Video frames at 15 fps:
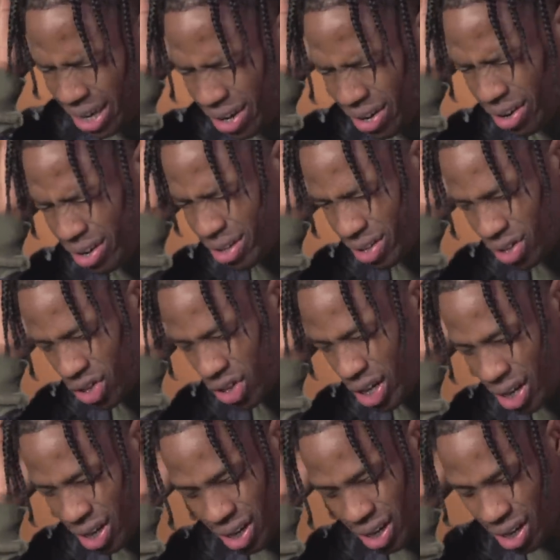years and
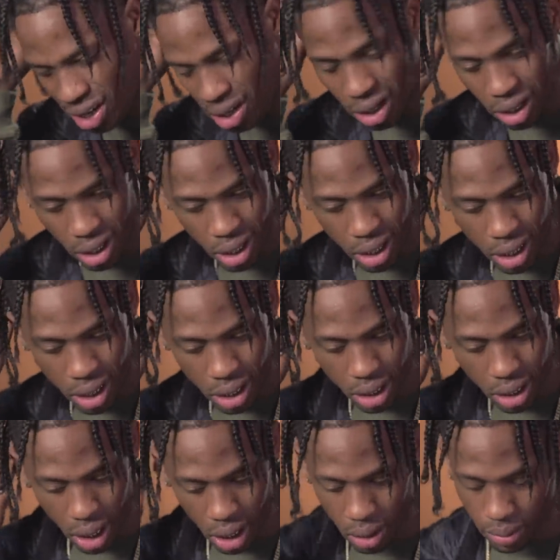shit.
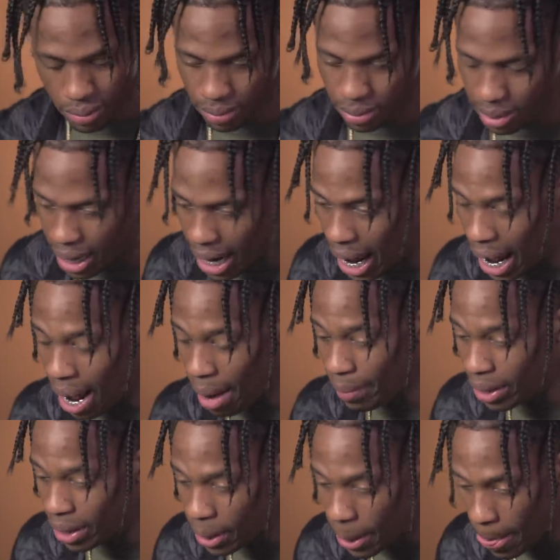You know, I
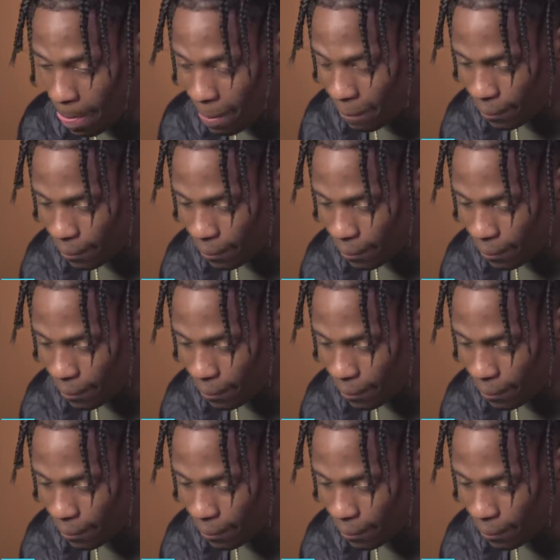mean,